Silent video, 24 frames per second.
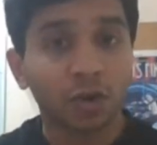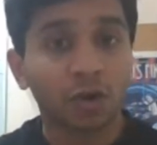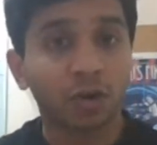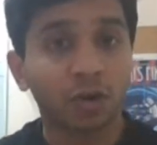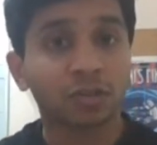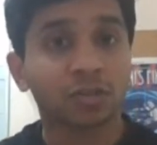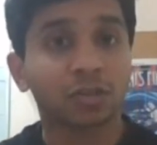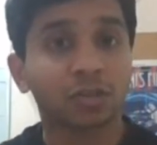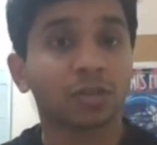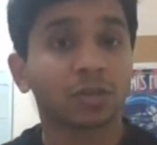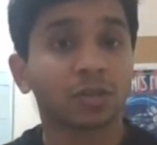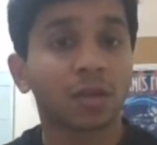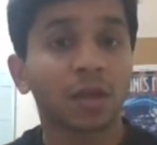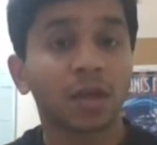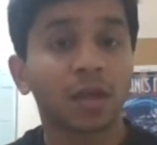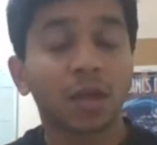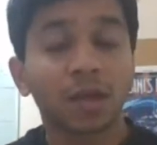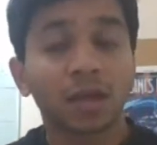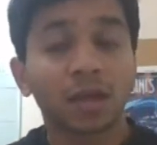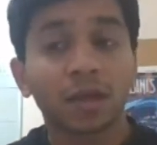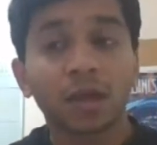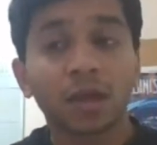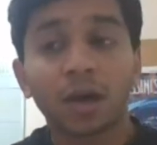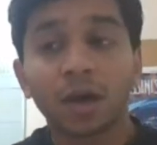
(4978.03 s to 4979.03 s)
your research
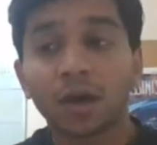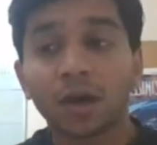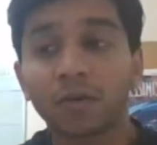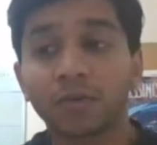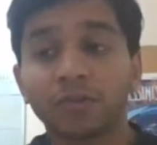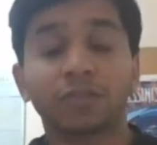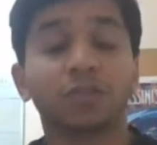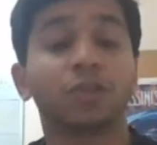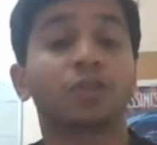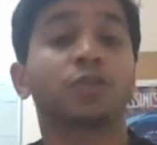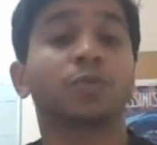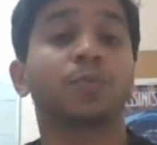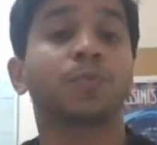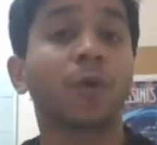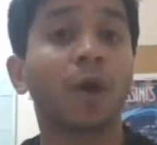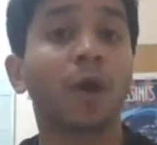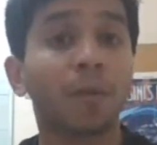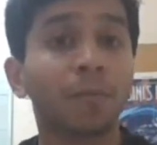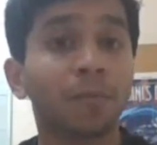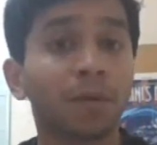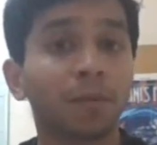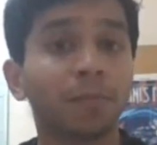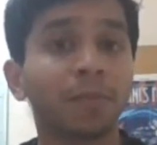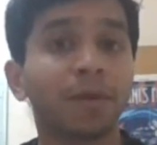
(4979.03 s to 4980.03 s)
uh, research
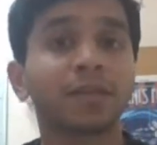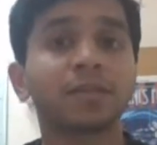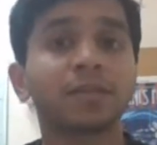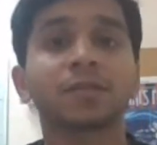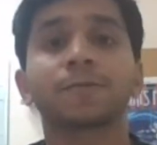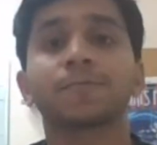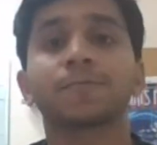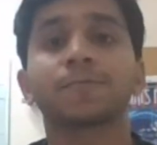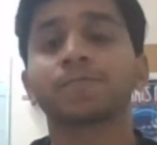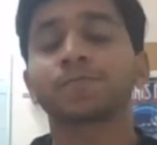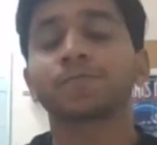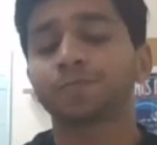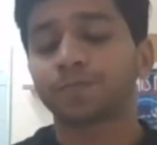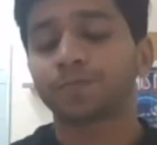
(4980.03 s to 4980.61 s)
problem is